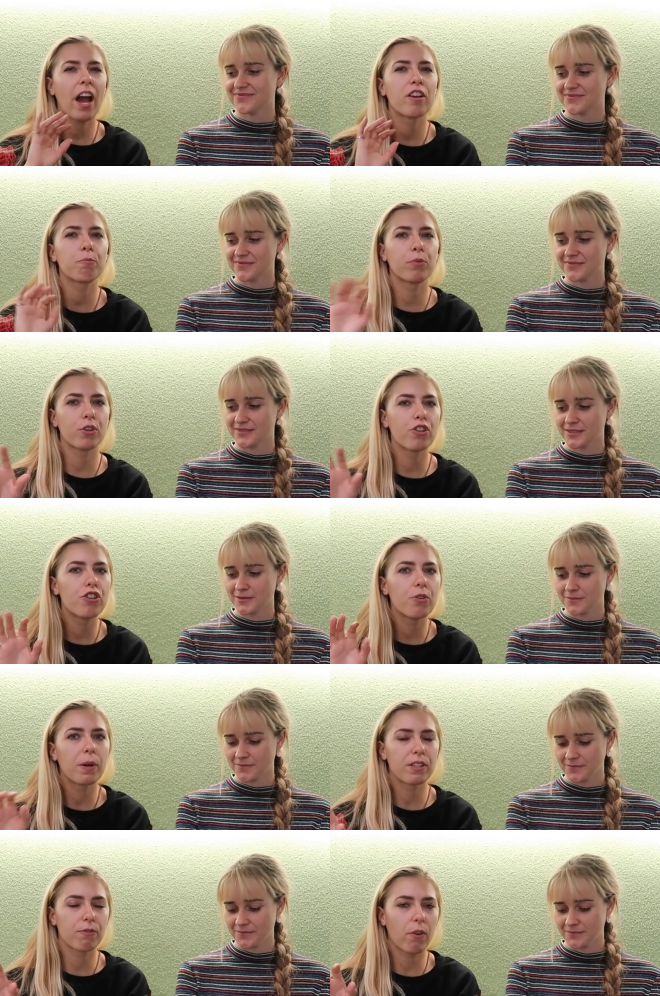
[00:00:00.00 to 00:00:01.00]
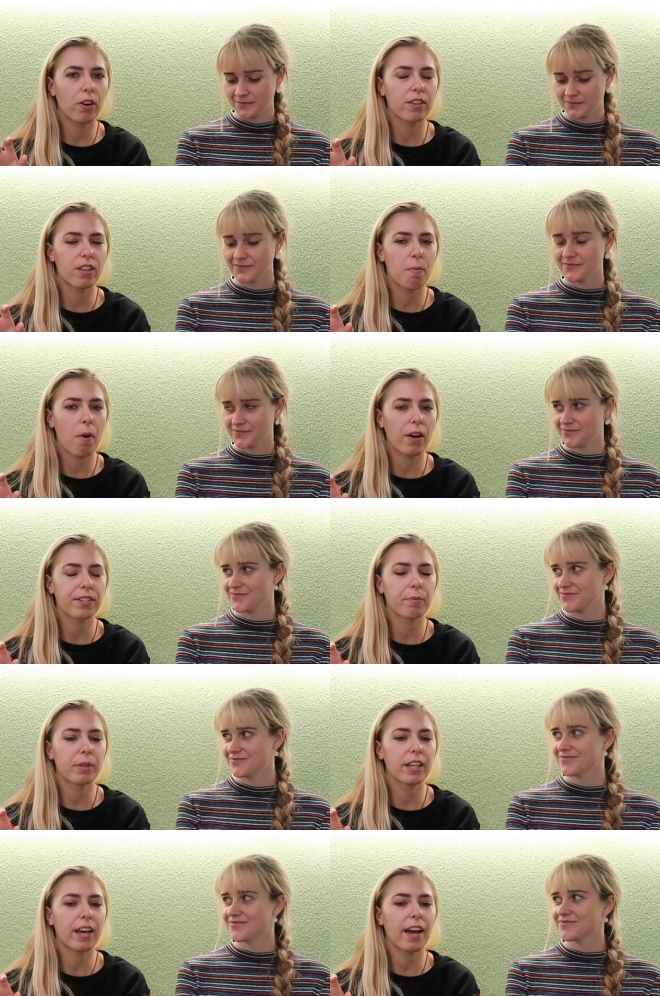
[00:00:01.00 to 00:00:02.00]
Speaker 1: kind of push you as far as they
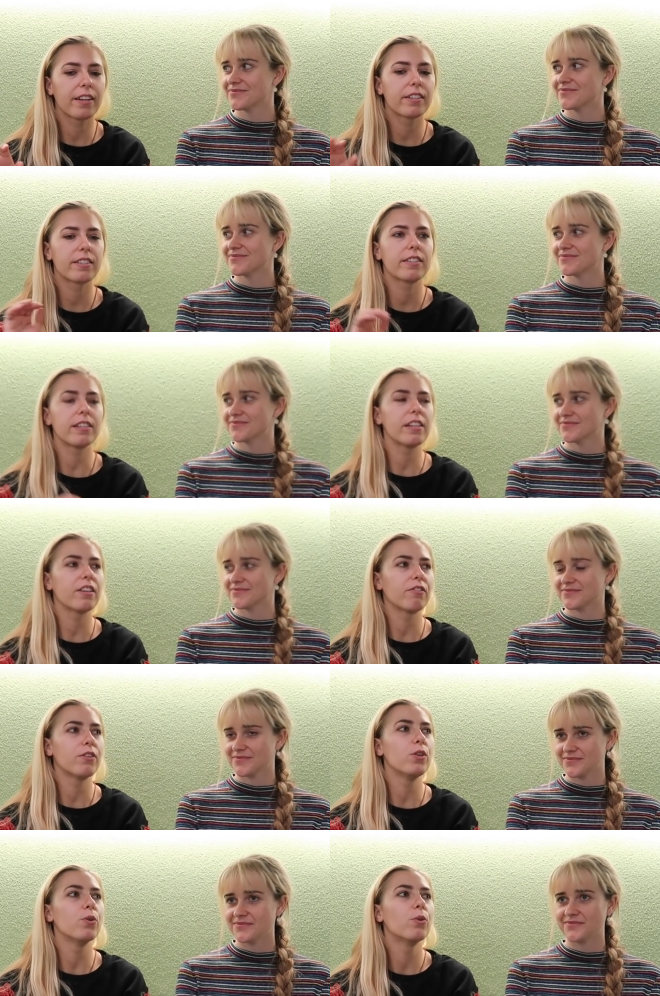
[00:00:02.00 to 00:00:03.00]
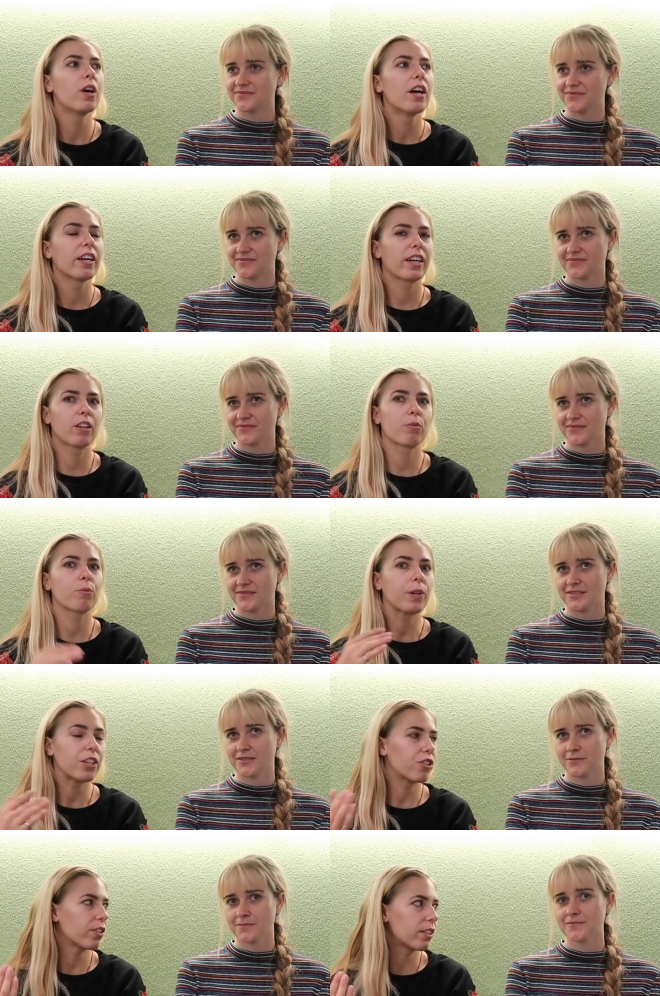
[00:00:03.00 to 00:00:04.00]
possibly can to see if you mm. can
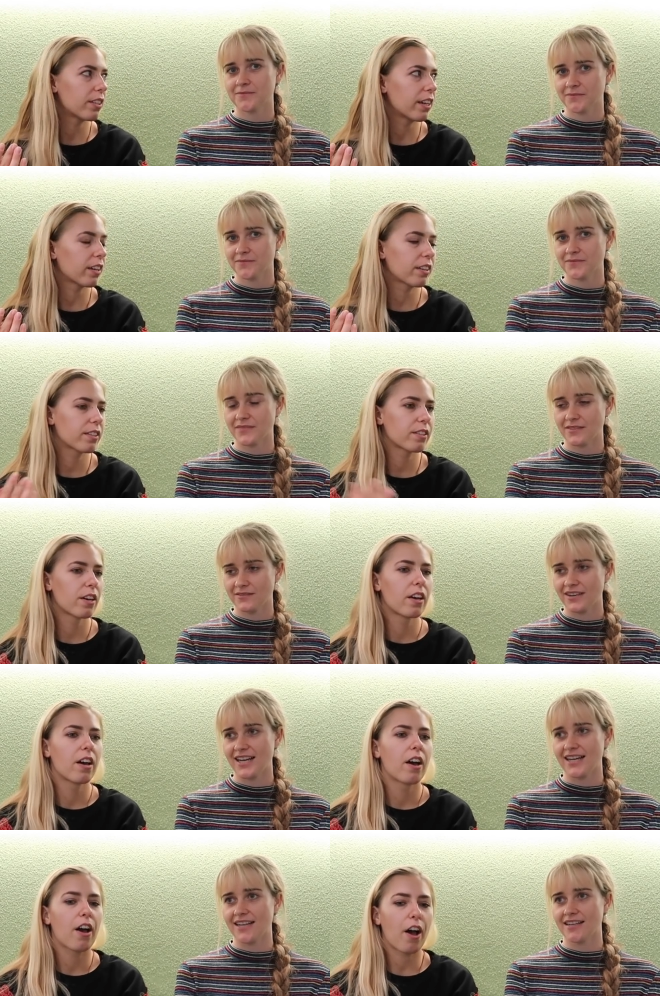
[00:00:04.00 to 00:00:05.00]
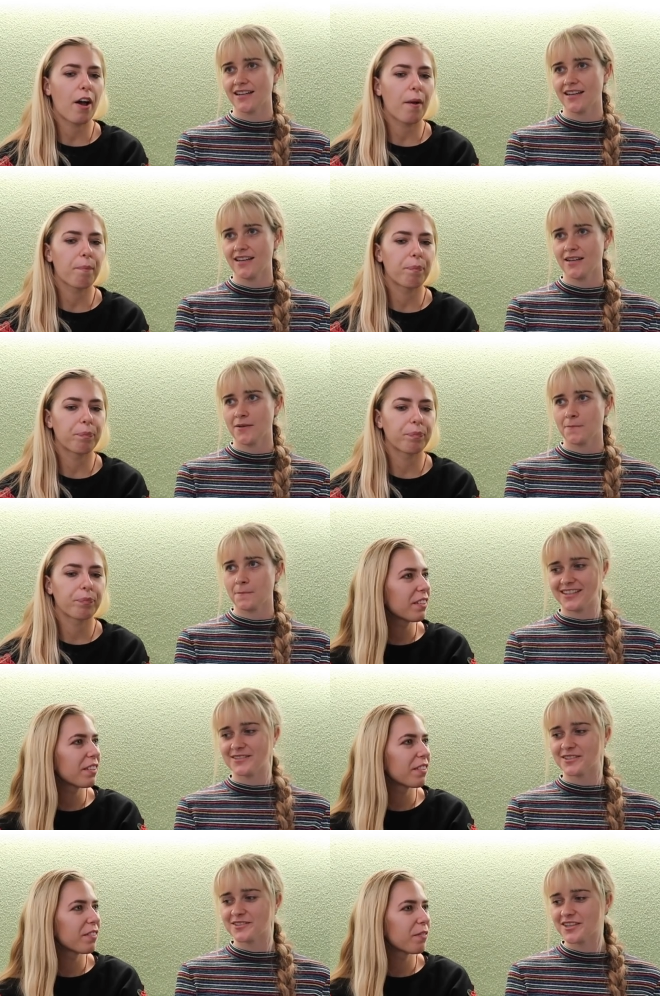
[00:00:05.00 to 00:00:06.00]
reach a six. Right. Um,
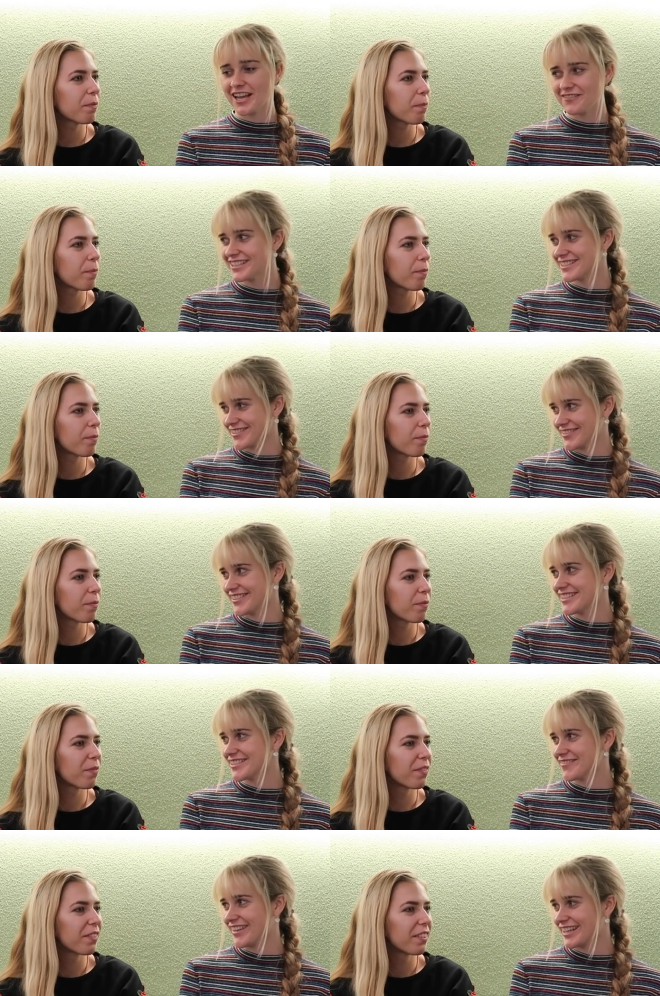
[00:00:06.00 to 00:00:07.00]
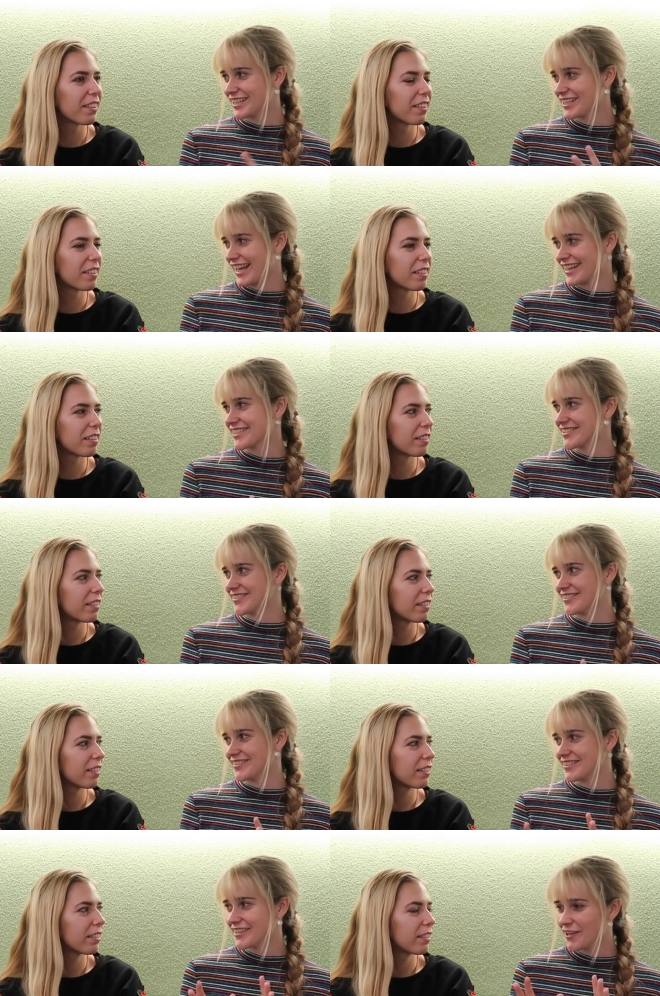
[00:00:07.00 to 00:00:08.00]
Speaker 2: so, do you have any stories of like
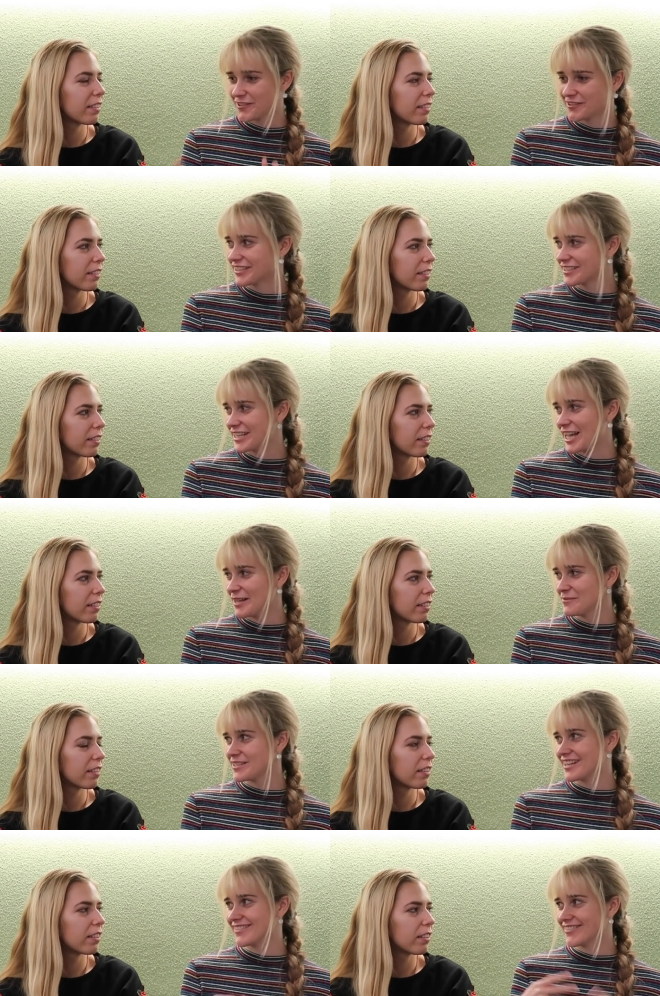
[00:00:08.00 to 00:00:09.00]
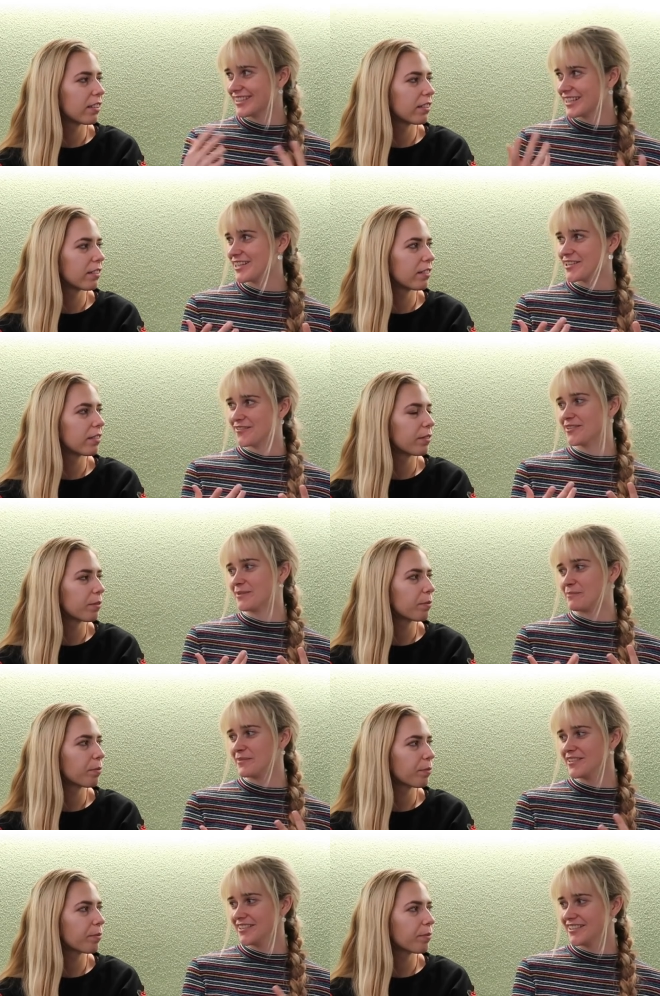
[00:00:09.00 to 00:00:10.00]
actual oral exams that really you
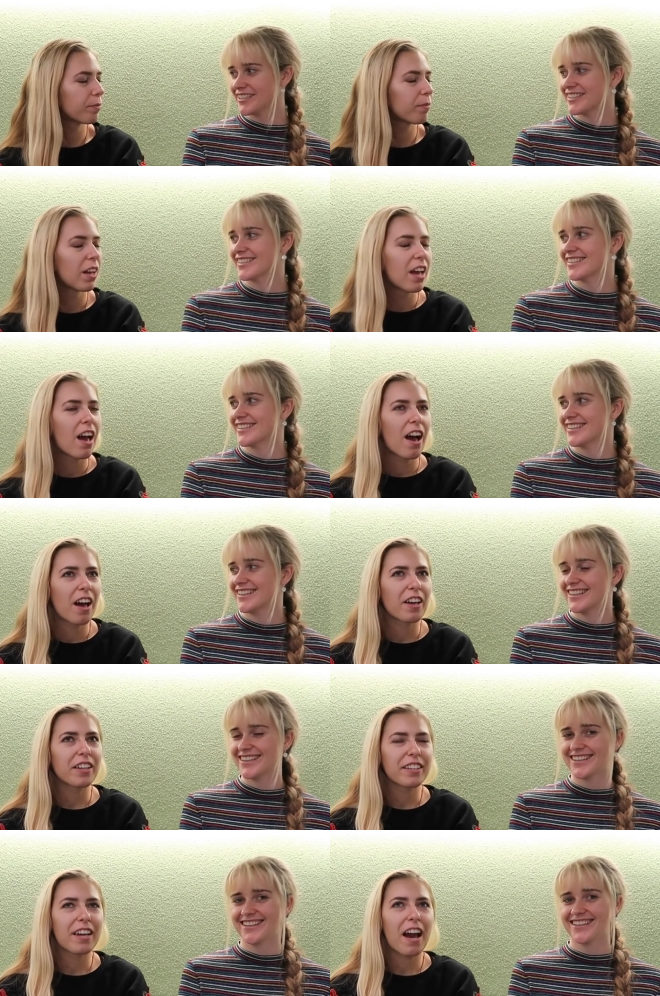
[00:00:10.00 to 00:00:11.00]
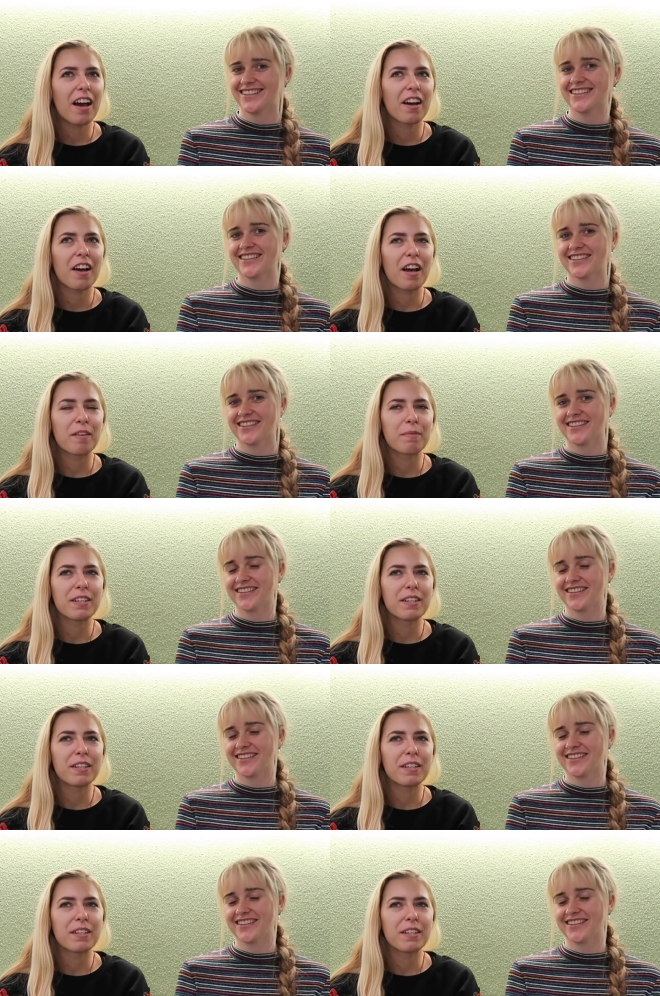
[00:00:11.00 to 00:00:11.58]
remember?
Speaker 1: Yeah, I